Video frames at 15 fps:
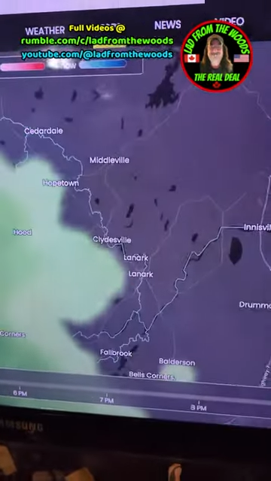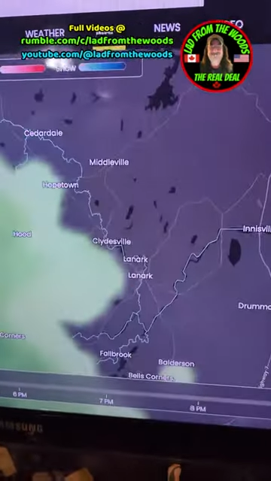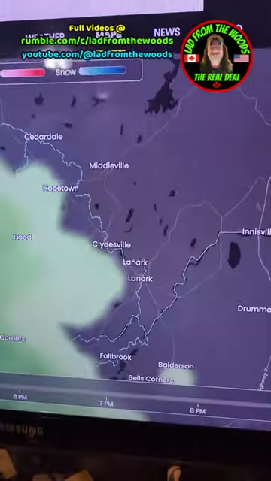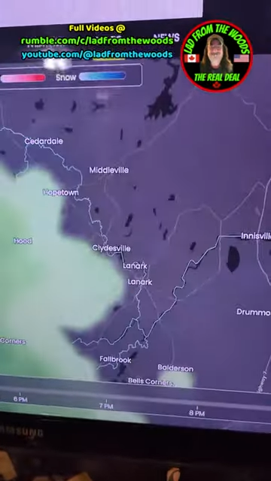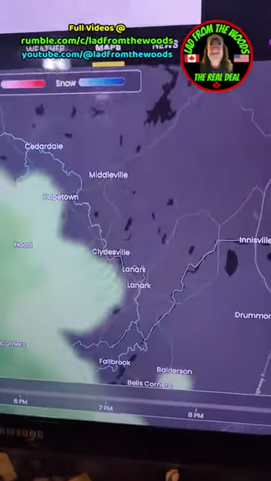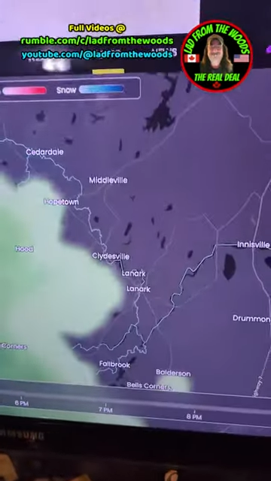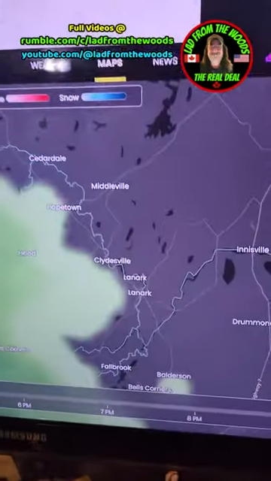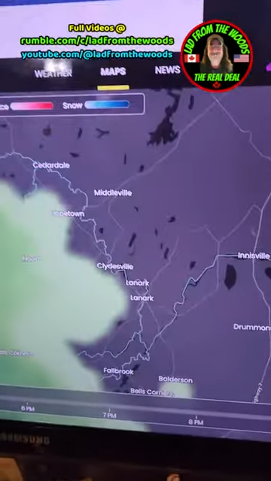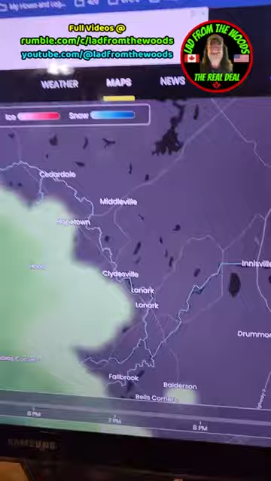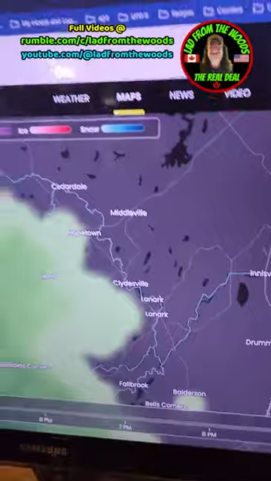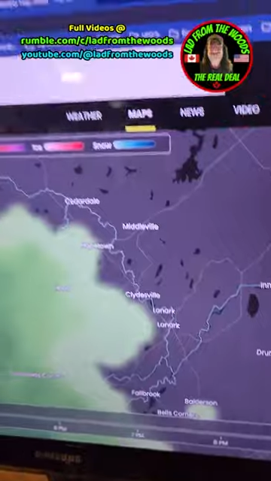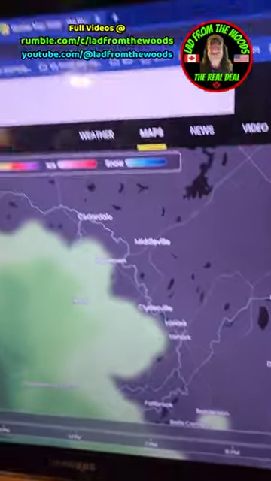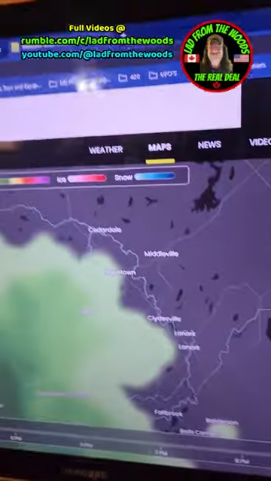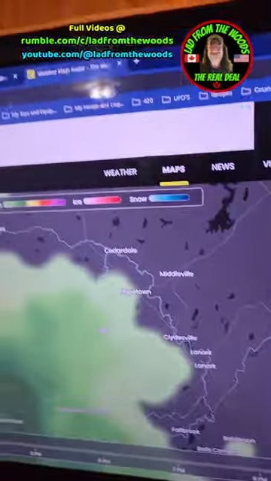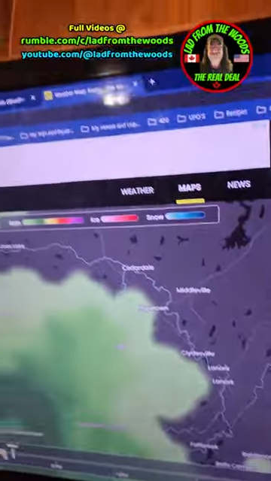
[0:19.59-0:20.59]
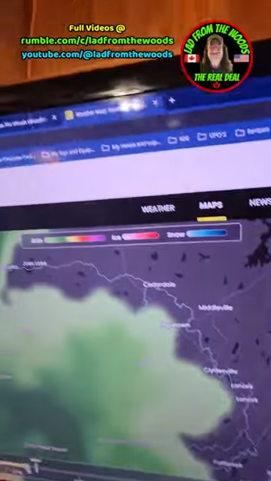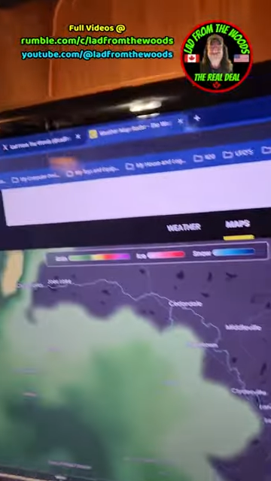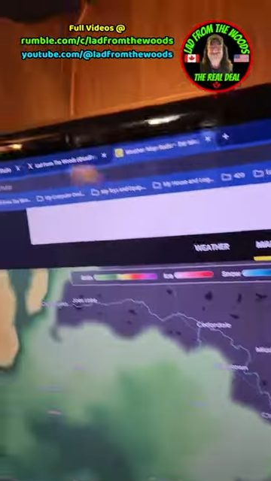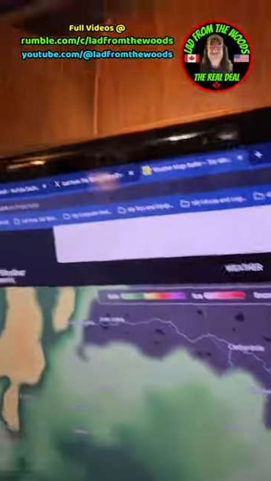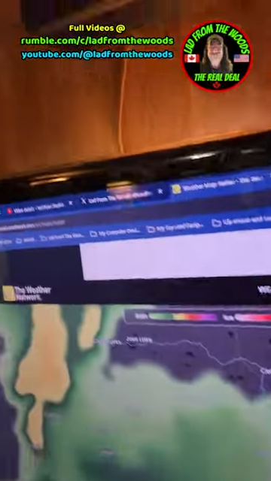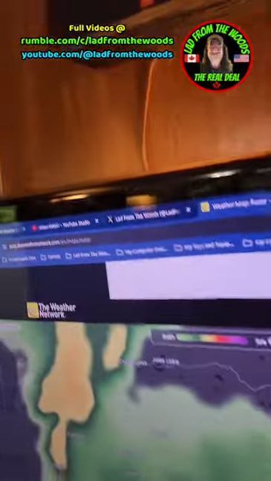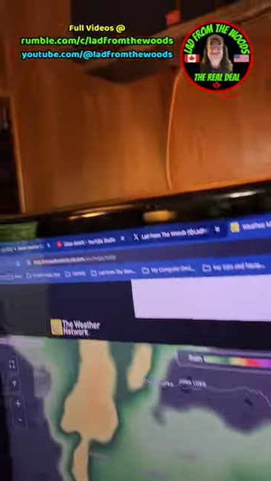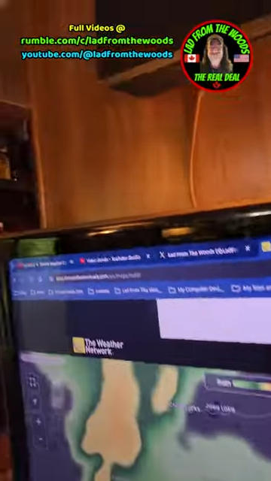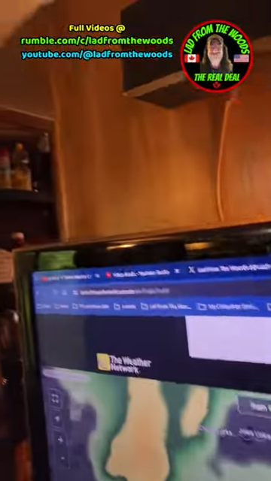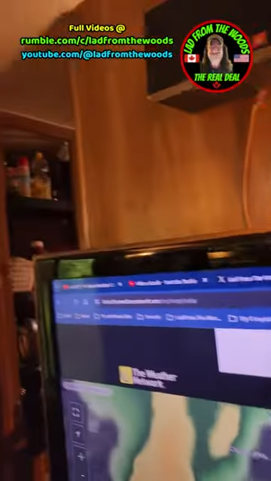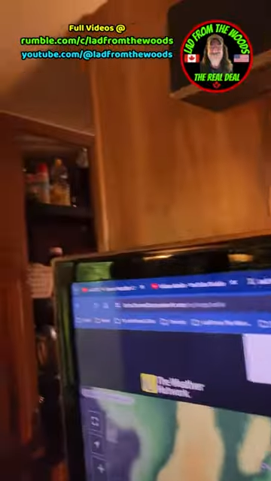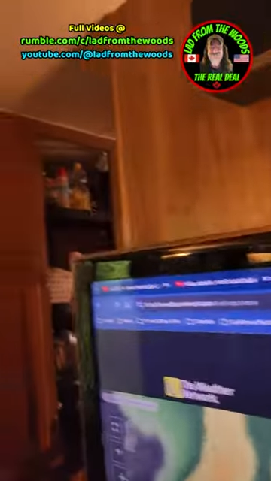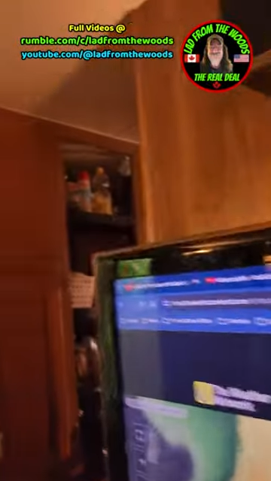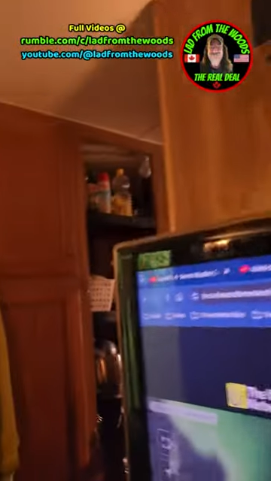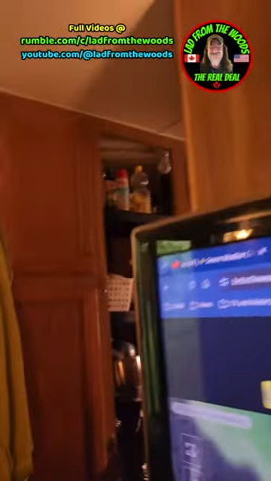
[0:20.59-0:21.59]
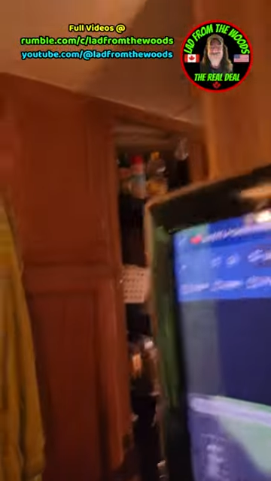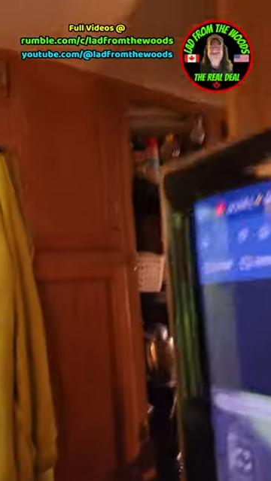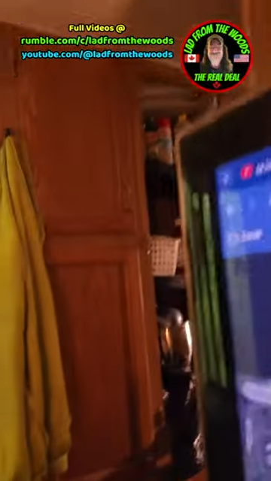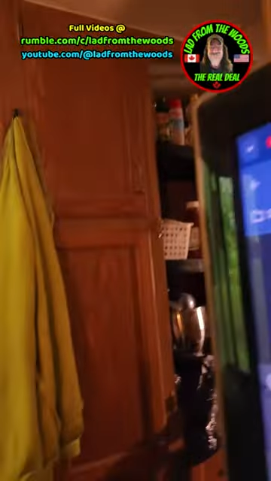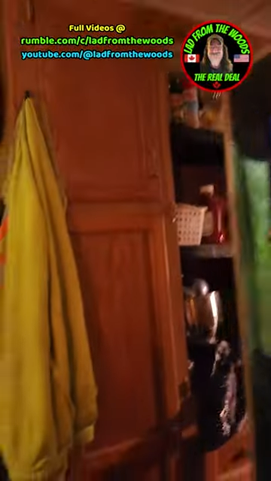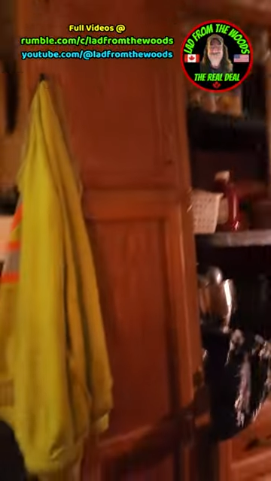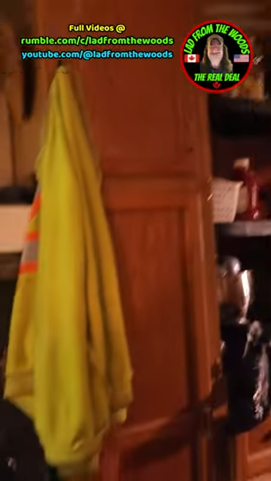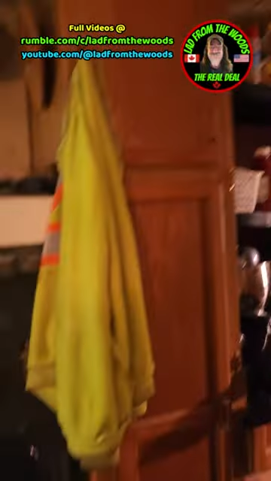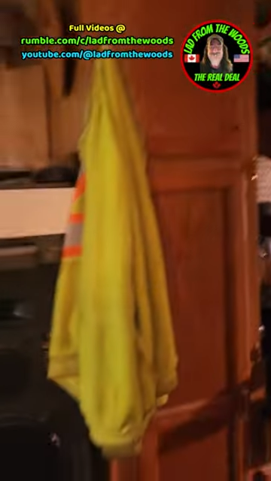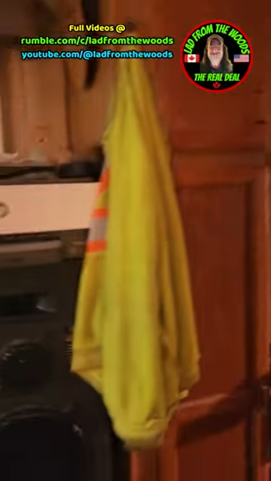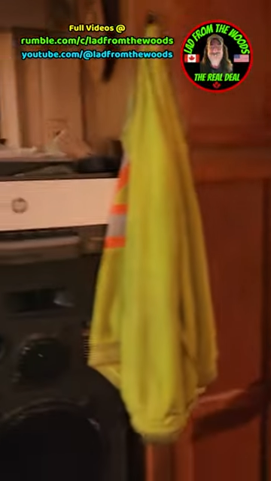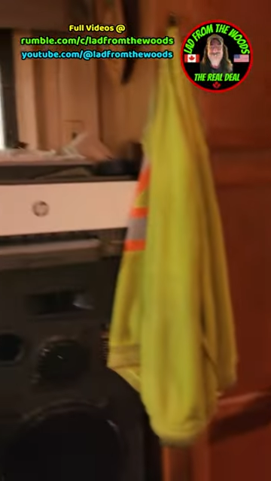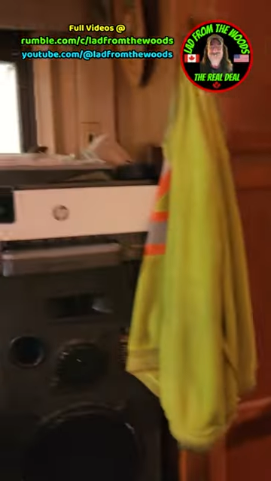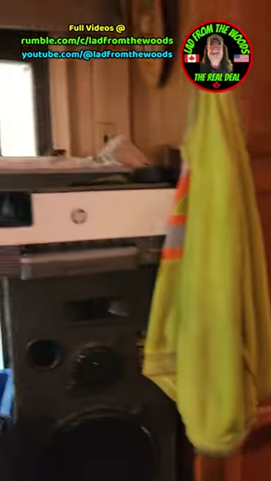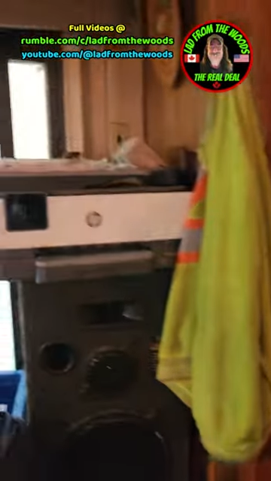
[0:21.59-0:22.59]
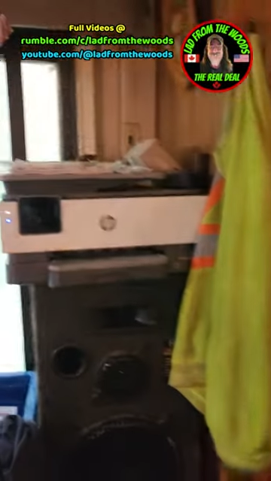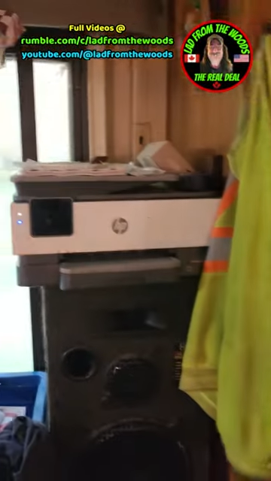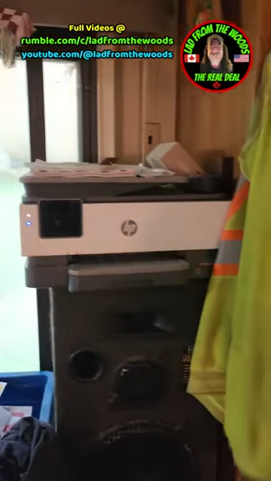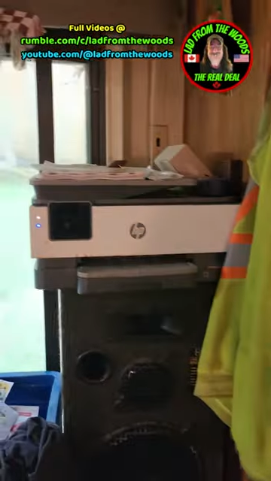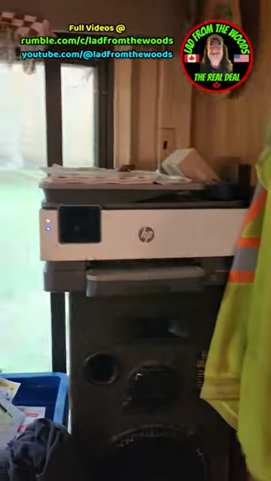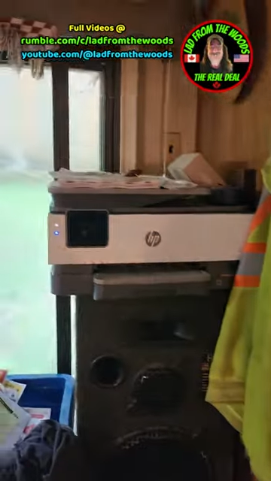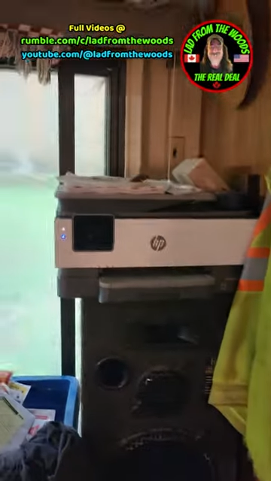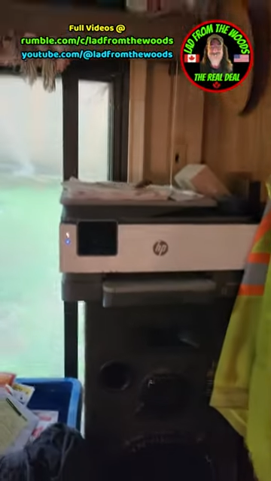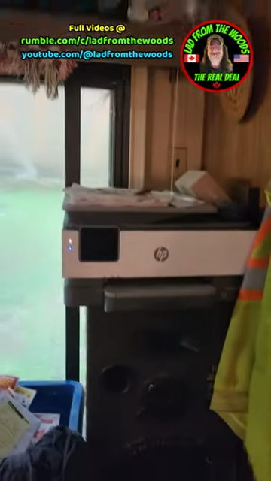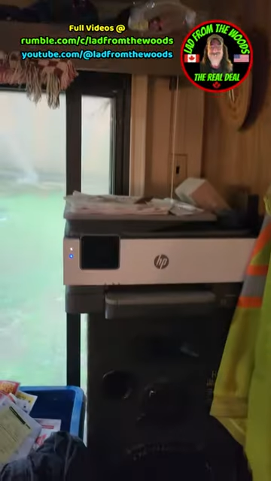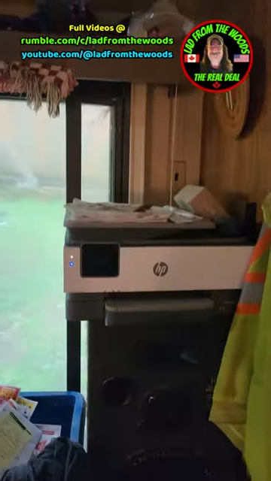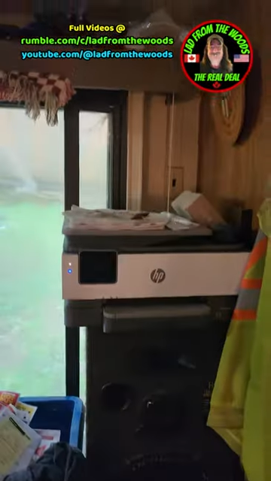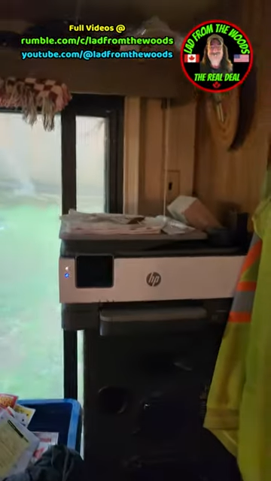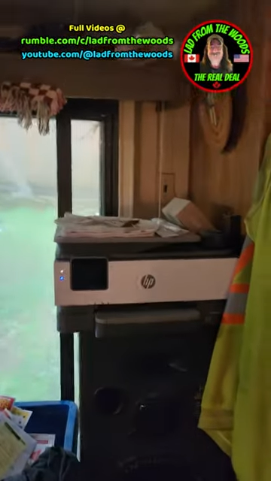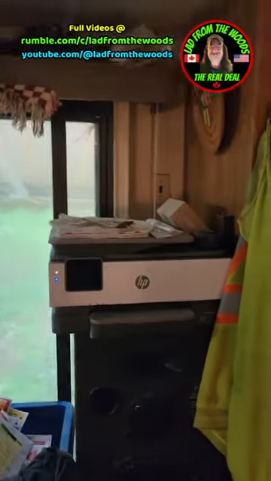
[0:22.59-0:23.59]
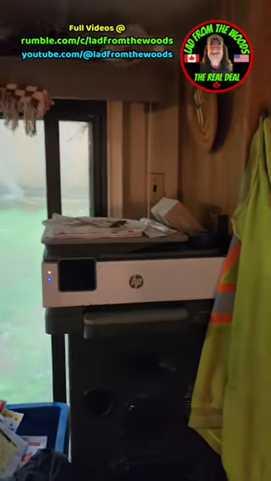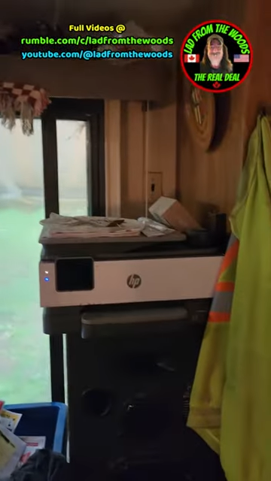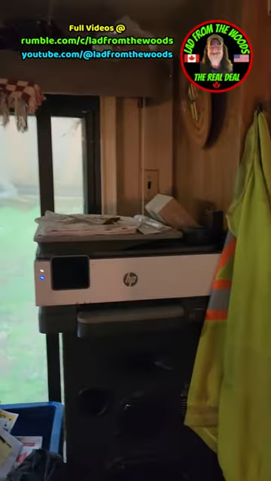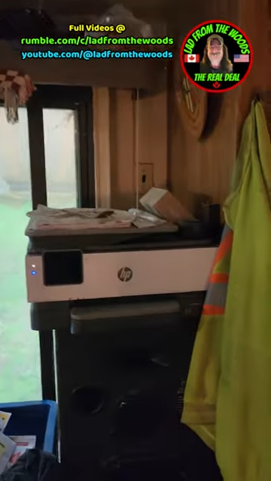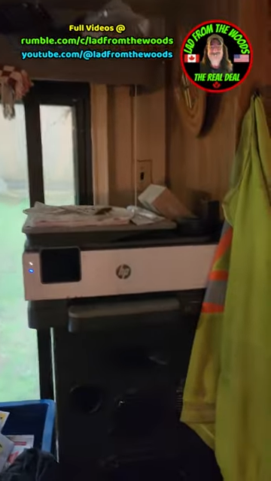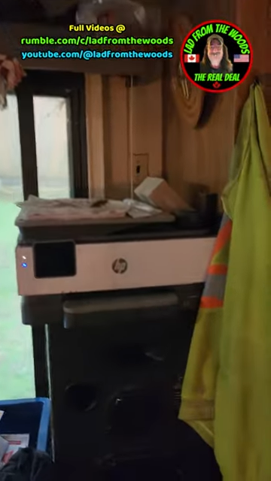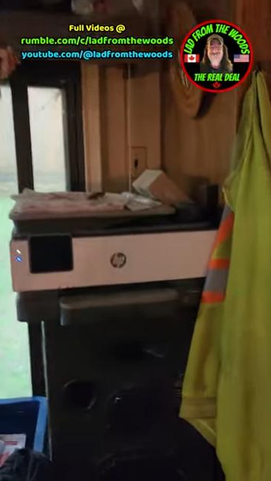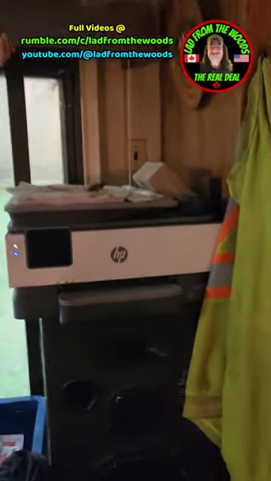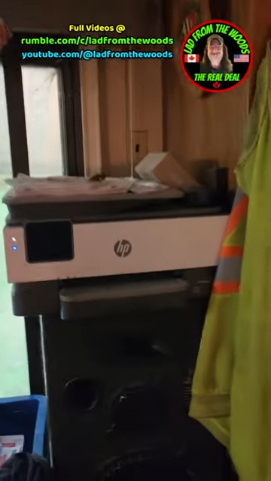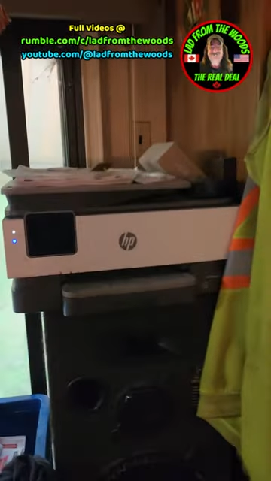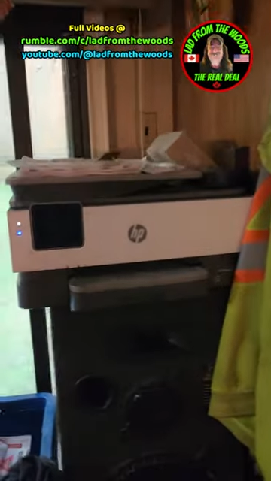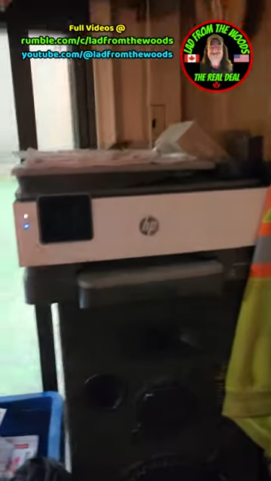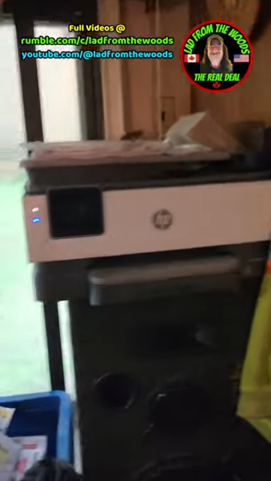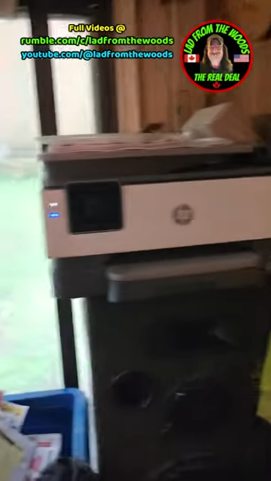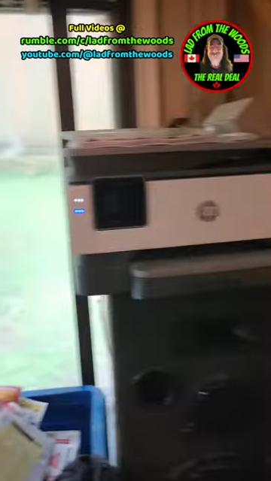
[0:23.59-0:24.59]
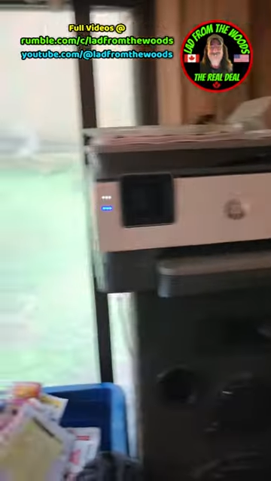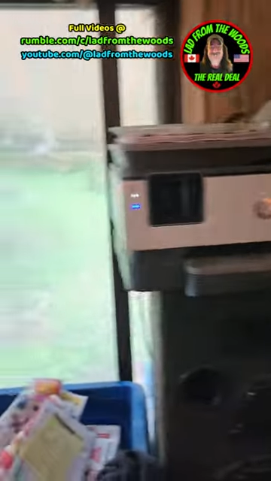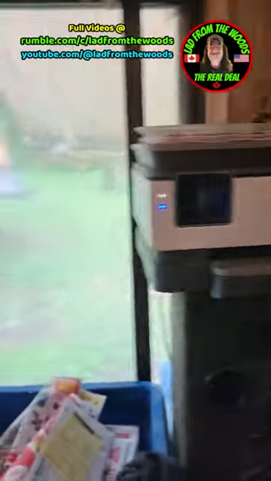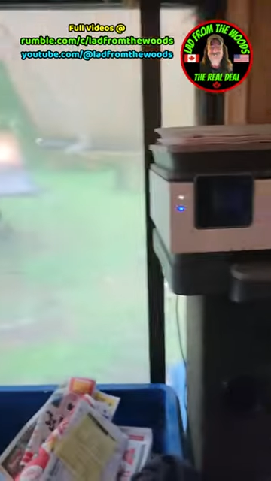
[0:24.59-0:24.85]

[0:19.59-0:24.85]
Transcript: [unreadable: no face in view]